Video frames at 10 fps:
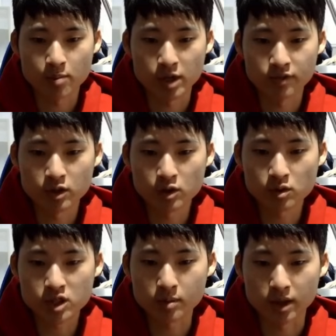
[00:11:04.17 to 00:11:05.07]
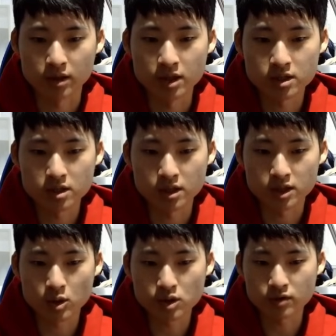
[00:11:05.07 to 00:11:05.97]
But if you do something like this, and this
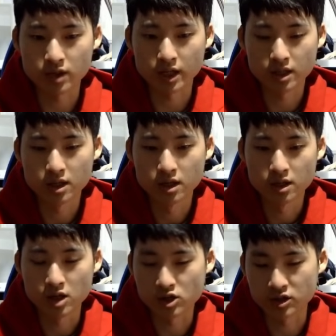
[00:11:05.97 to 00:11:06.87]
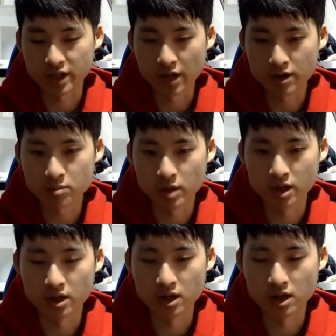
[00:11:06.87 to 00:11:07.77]
goes for like not just Garen but
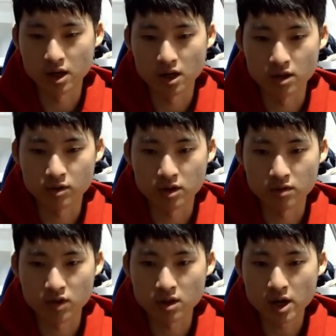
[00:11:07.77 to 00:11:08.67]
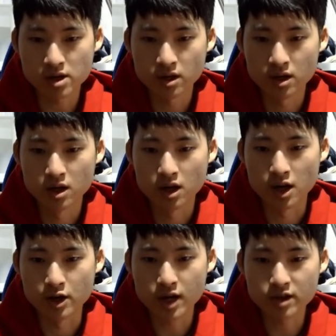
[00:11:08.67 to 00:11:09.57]
other frontline,
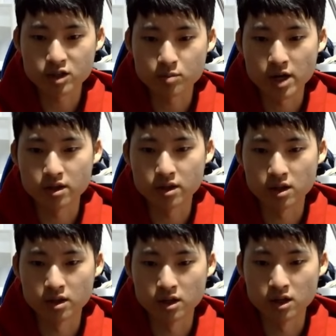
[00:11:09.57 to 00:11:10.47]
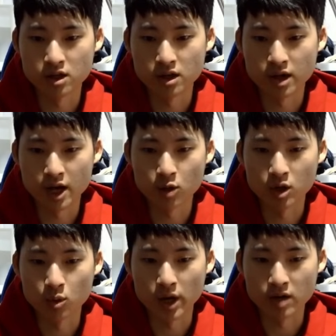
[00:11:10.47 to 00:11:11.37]
you kind of spread the AoE
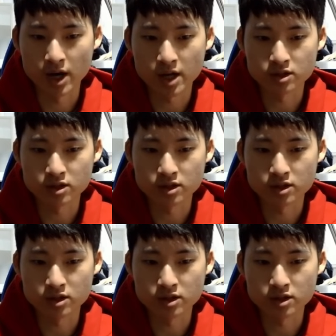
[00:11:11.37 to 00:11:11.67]
away, right?